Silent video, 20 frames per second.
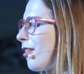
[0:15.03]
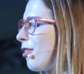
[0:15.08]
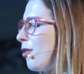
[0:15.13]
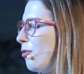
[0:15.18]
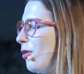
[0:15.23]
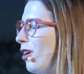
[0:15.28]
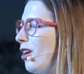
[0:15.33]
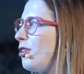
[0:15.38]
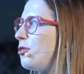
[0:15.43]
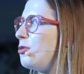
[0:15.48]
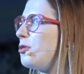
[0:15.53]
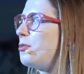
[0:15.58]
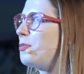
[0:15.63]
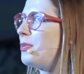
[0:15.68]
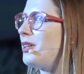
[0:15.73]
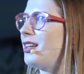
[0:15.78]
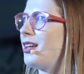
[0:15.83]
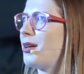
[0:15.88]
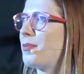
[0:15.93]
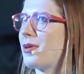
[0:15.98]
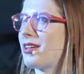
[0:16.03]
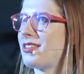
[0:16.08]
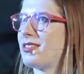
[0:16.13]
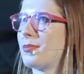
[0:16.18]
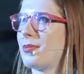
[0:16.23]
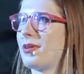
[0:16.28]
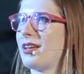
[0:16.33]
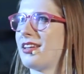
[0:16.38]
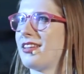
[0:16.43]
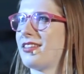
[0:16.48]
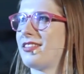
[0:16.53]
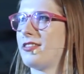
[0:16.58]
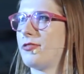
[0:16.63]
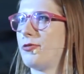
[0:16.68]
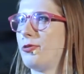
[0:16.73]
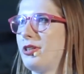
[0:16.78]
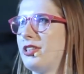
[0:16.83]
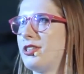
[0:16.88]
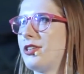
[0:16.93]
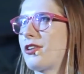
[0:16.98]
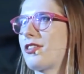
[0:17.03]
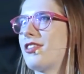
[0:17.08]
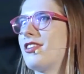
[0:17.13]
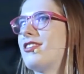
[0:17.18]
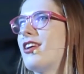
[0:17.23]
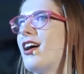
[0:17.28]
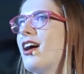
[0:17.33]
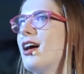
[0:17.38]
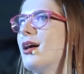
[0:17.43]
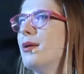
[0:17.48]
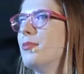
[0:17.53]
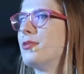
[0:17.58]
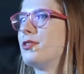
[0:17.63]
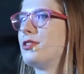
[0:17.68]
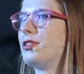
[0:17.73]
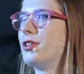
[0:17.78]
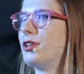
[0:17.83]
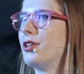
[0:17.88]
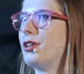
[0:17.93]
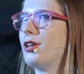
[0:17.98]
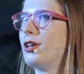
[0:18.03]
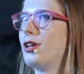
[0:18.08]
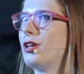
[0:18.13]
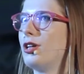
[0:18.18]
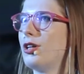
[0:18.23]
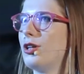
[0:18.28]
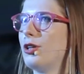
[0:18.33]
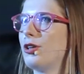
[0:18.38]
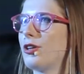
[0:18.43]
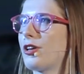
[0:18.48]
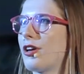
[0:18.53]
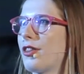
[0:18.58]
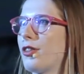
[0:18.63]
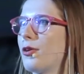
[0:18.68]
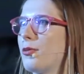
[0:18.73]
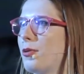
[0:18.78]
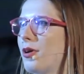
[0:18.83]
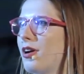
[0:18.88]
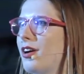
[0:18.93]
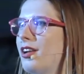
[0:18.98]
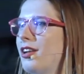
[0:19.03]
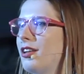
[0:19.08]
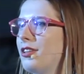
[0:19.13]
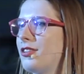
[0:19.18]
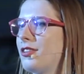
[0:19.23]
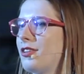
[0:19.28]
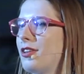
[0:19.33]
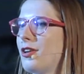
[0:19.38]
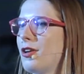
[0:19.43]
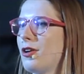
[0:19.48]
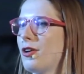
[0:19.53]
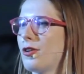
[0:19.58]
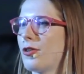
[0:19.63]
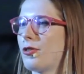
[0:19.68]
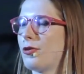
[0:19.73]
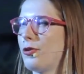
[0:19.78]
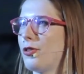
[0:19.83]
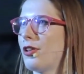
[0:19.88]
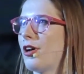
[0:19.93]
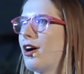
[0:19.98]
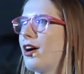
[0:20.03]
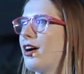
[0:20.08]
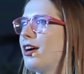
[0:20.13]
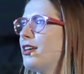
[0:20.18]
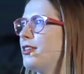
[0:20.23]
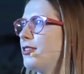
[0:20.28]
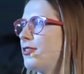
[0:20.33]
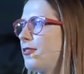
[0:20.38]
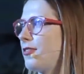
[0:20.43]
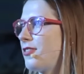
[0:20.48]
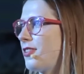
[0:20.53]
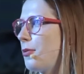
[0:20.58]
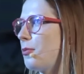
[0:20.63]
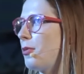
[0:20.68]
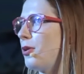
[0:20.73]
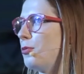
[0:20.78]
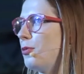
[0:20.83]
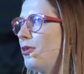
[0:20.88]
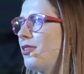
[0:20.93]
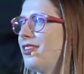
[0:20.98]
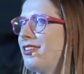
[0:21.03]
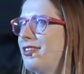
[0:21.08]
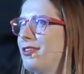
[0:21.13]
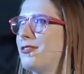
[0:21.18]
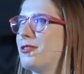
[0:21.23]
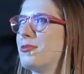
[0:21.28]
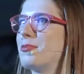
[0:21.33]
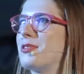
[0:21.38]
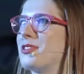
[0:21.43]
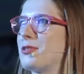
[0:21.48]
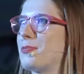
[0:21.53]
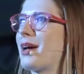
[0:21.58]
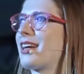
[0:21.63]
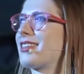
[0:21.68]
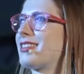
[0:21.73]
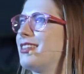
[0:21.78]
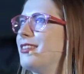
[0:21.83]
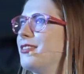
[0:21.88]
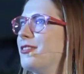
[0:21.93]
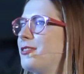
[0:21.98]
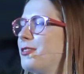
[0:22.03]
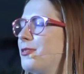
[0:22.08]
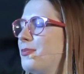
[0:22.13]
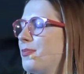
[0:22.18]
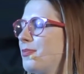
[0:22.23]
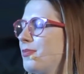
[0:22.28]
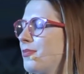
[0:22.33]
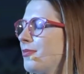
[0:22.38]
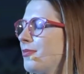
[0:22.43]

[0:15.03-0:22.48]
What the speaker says: The world would be a better place if we took the time to look at the world through the eyes of someone with a different perspective.